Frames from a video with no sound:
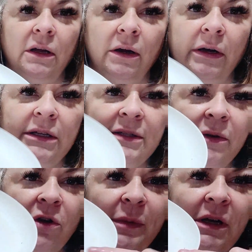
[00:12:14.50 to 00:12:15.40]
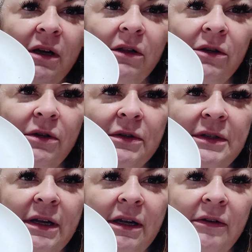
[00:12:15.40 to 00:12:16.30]
right, so here are my colors.
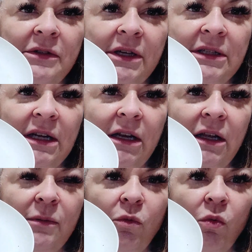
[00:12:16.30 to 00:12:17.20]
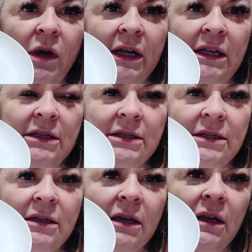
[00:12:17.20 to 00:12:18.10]
I have titanium
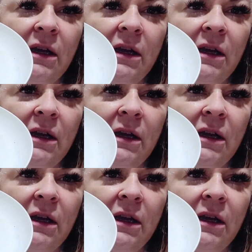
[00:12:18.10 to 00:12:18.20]
white,